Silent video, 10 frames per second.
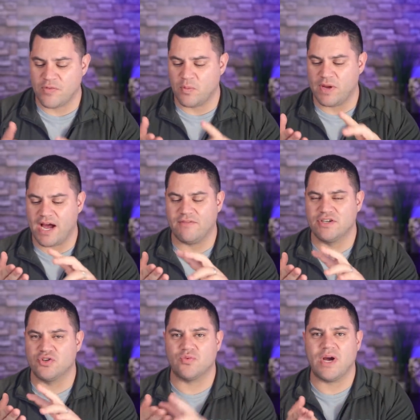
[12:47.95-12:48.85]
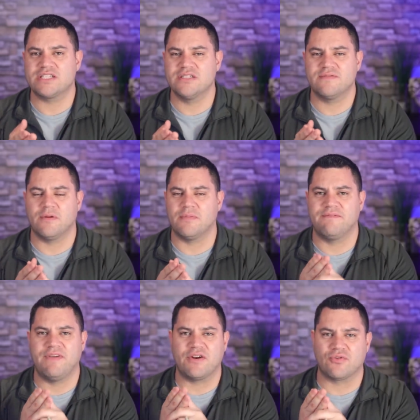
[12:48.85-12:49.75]
We have a direction from the
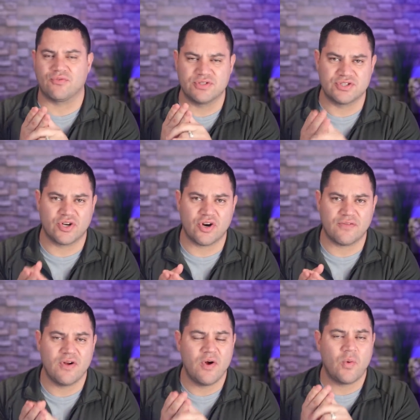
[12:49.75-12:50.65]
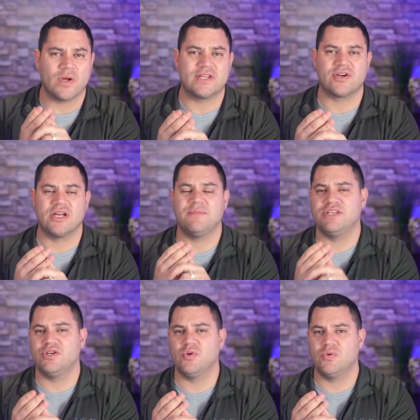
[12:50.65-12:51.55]
Federal Reserve what they're going to be
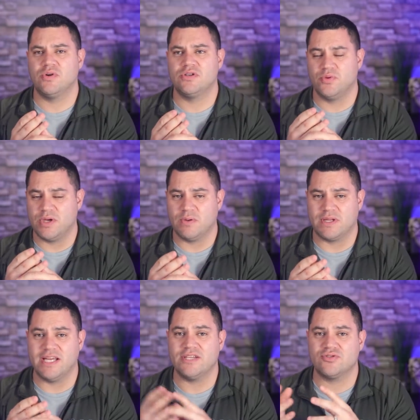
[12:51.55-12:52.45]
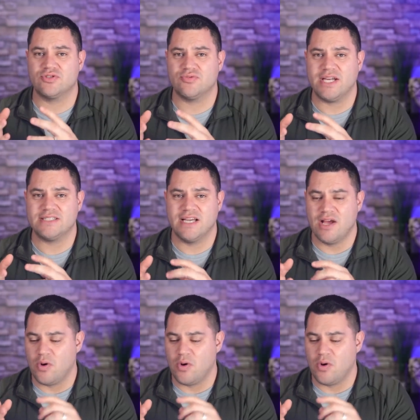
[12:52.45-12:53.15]
do, doing with interest rates.